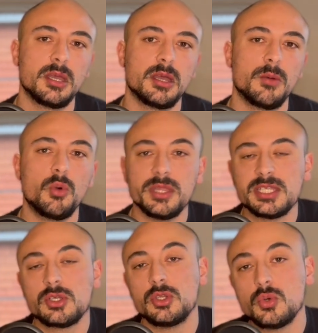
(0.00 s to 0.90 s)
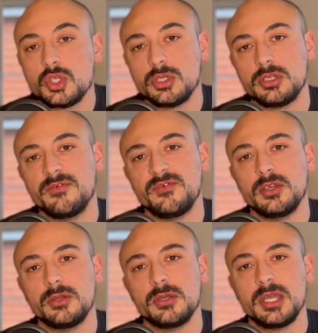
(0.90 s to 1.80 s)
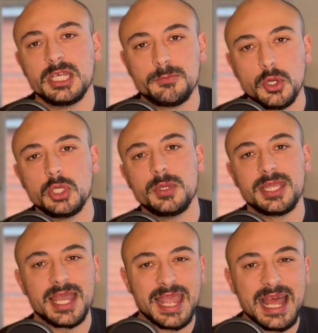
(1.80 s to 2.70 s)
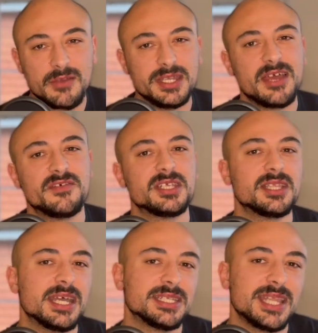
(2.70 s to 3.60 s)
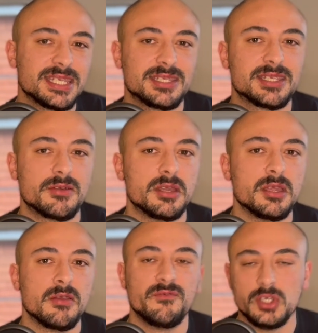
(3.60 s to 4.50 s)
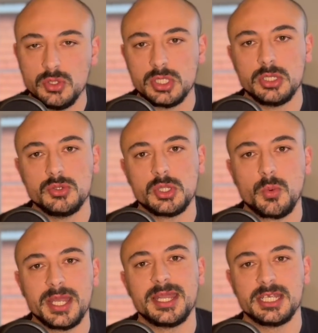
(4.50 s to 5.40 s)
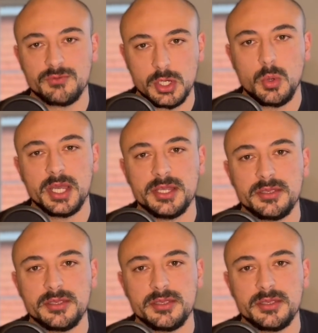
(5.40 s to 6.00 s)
And what this could also do for you is put you in that calorie deficit that is necessary for you to lose the weight that is required.